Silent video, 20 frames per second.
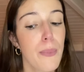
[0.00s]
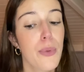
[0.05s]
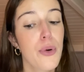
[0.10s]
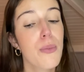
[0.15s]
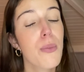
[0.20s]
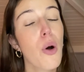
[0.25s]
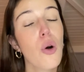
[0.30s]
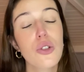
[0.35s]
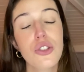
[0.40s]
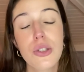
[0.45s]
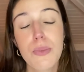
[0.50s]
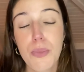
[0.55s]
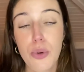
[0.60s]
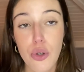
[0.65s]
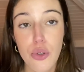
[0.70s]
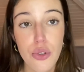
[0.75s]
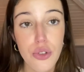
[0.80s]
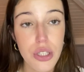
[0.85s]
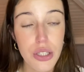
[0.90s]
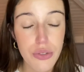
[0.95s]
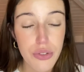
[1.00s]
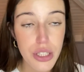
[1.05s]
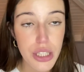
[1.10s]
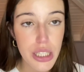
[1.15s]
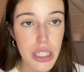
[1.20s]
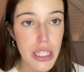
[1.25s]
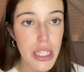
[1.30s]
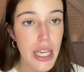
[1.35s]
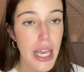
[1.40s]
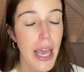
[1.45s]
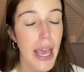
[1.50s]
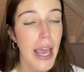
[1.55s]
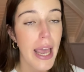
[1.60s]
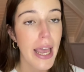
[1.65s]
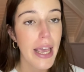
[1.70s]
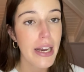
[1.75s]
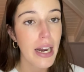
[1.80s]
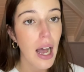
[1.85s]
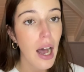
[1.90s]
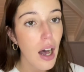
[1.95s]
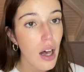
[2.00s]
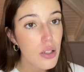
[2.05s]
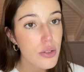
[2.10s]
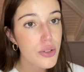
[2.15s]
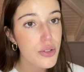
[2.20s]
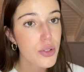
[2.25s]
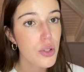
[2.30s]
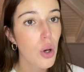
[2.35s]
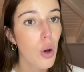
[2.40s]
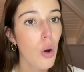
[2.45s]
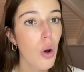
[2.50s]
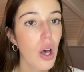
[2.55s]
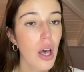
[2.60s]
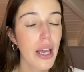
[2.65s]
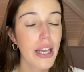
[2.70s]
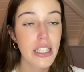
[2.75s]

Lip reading: promote the productivity, and also